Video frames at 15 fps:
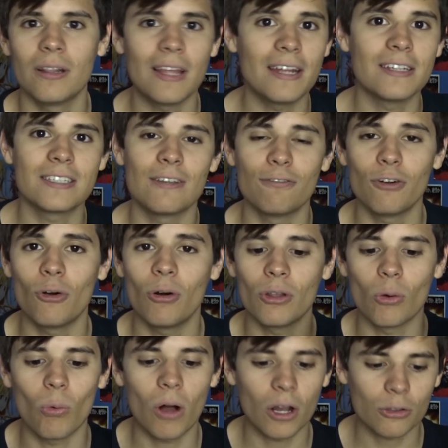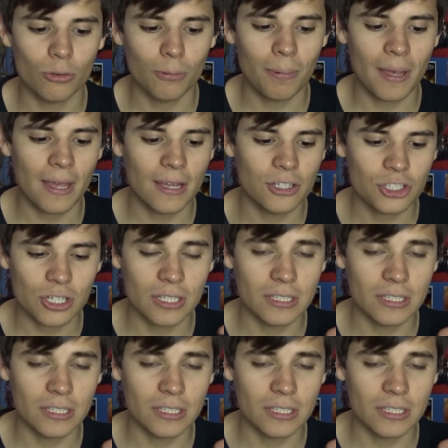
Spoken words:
latest info on the walkthrough page,